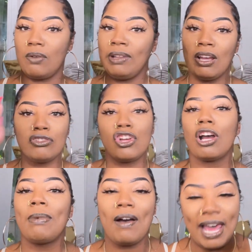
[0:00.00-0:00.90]
We gonna
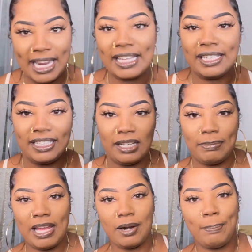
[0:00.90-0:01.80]
talk about how they could have did it
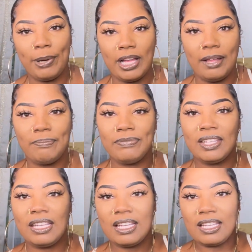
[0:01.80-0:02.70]
better. But
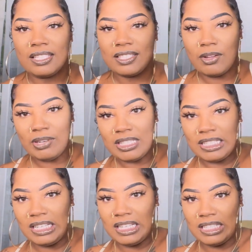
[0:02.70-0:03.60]
so this
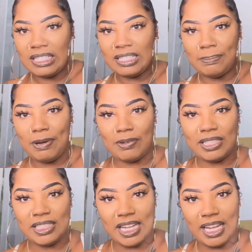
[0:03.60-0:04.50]
is the
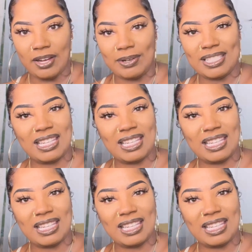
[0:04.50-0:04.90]
ponytail.